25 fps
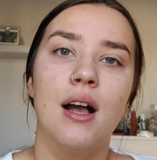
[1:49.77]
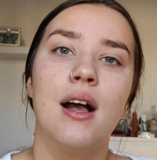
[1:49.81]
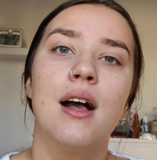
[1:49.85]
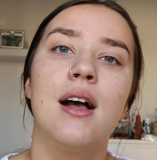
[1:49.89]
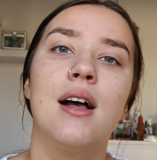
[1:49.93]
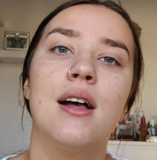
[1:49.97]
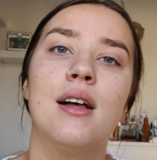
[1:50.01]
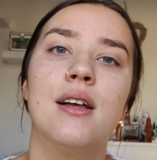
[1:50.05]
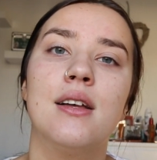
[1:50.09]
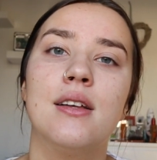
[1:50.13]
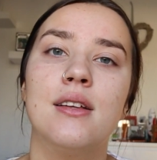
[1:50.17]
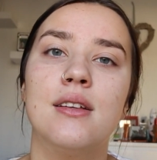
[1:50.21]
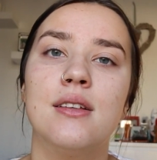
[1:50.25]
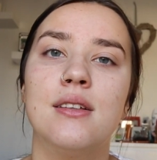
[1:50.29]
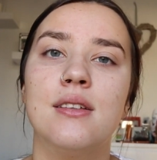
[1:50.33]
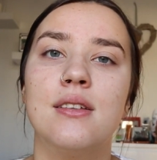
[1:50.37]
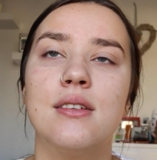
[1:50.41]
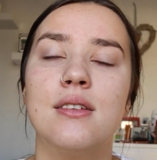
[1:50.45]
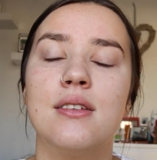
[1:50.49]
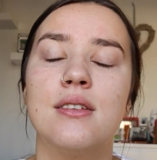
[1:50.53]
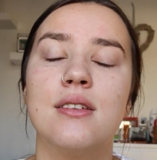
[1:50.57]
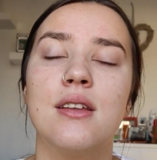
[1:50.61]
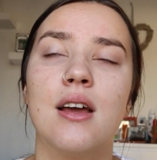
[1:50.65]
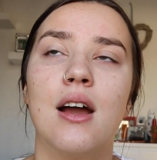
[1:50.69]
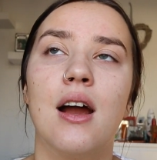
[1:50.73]

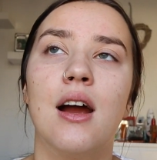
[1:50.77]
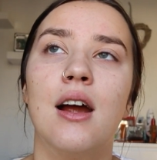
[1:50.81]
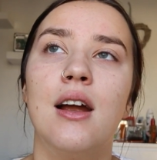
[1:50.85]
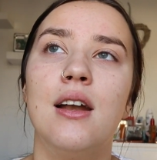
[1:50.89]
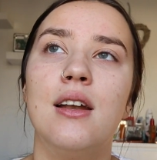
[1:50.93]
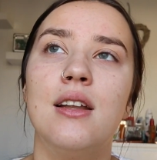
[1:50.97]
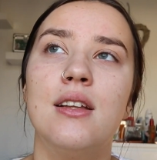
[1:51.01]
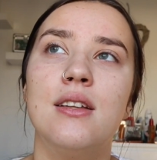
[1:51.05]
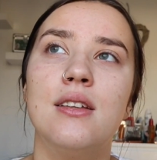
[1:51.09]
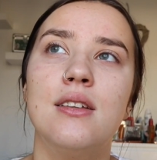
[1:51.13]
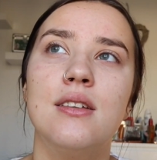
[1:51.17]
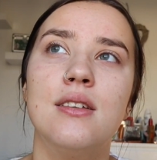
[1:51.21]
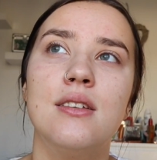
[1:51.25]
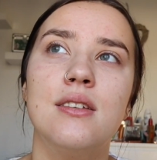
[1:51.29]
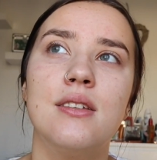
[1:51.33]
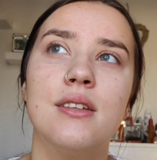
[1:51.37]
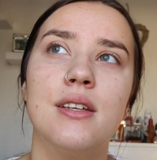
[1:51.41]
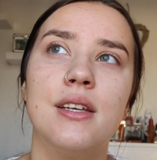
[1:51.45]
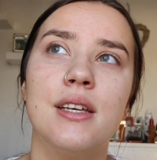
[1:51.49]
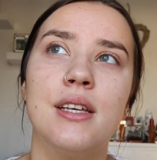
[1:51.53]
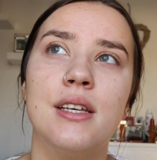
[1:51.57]
and Ireland